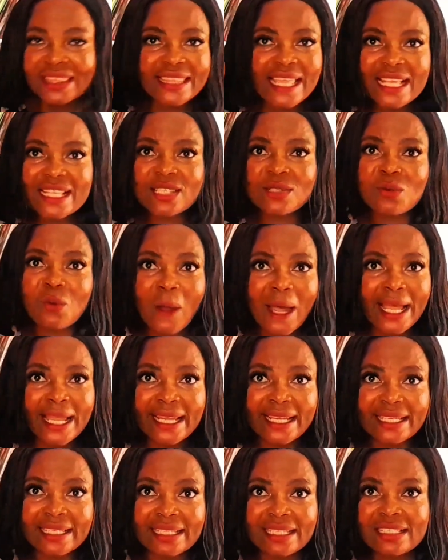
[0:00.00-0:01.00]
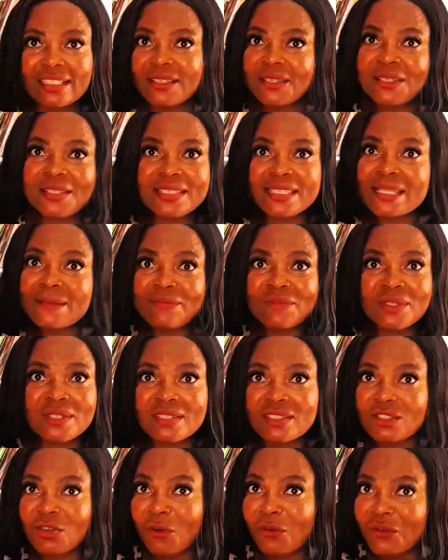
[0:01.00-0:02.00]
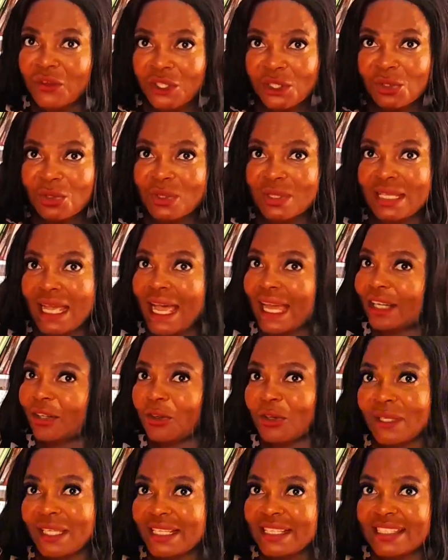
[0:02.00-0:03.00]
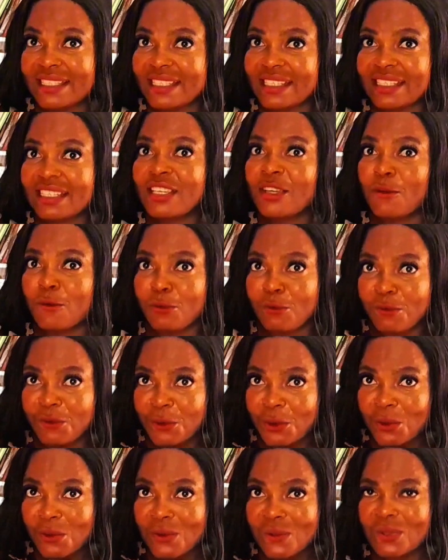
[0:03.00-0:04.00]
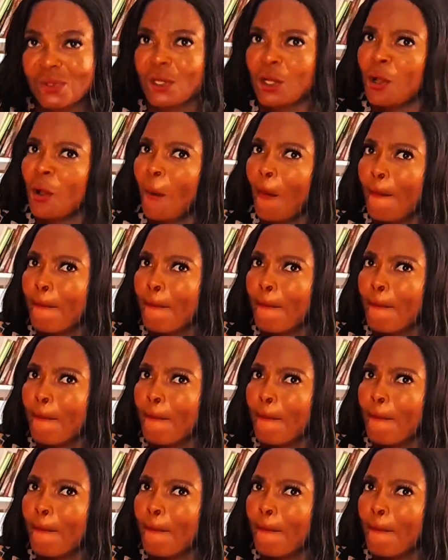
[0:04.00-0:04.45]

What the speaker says: That's why it seems your videos are not getting views.